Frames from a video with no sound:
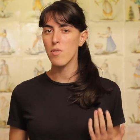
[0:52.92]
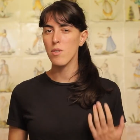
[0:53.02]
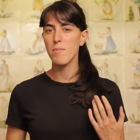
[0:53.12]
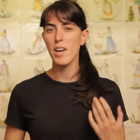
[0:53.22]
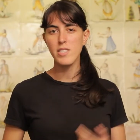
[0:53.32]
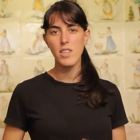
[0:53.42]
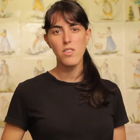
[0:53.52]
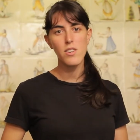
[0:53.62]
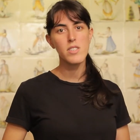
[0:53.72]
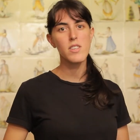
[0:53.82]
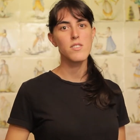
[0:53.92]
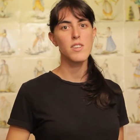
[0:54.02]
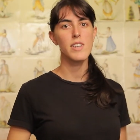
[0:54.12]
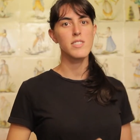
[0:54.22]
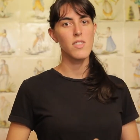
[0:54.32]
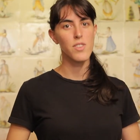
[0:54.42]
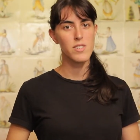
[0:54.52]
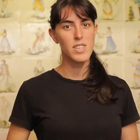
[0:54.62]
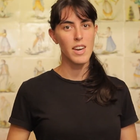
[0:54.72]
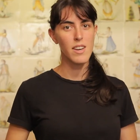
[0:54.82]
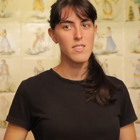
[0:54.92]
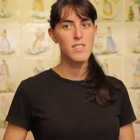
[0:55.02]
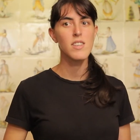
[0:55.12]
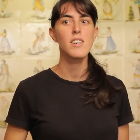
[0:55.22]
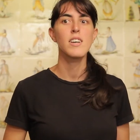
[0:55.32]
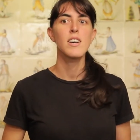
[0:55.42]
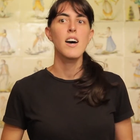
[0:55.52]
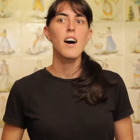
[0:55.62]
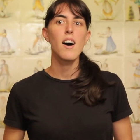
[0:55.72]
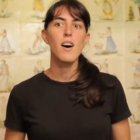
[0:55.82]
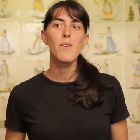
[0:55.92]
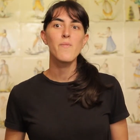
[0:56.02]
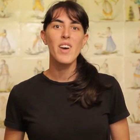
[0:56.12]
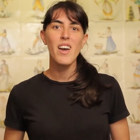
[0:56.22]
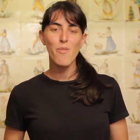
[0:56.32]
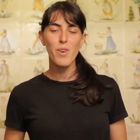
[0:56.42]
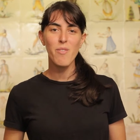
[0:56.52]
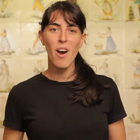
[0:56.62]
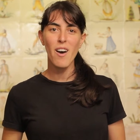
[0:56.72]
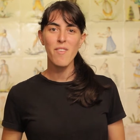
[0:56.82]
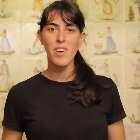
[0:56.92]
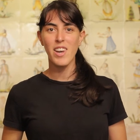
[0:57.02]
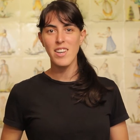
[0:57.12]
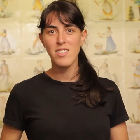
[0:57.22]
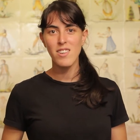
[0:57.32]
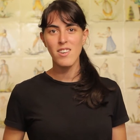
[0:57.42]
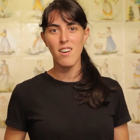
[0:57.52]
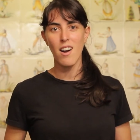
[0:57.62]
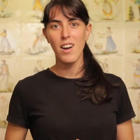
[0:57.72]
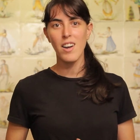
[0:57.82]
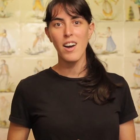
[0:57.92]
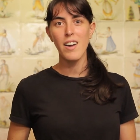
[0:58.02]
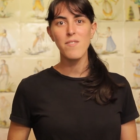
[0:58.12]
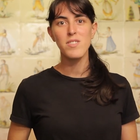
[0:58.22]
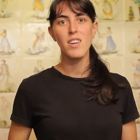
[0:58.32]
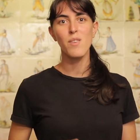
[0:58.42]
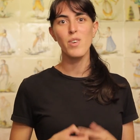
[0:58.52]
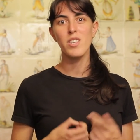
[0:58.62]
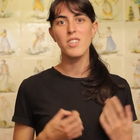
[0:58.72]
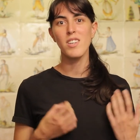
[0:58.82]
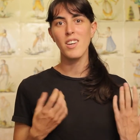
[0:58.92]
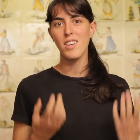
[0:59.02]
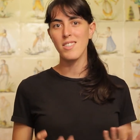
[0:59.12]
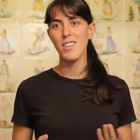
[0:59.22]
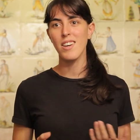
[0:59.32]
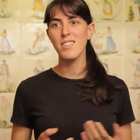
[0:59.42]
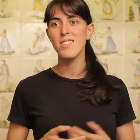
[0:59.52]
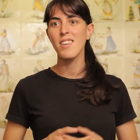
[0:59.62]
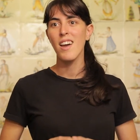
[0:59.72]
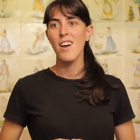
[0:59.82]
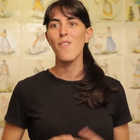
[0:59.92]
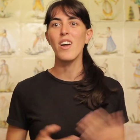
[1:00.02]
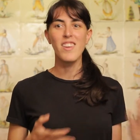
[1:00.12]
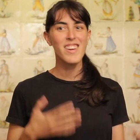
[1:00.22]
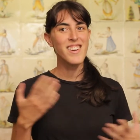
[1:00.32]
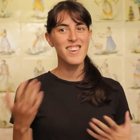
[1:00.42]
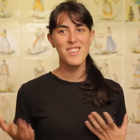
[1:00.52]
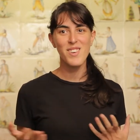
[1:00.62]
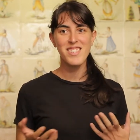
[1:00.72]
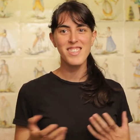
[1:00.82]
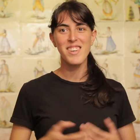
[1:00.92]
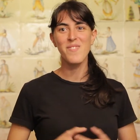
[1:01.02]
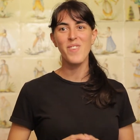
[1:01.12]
from 1930 to 1938. We have a letter in our archives in which he says, he addresses him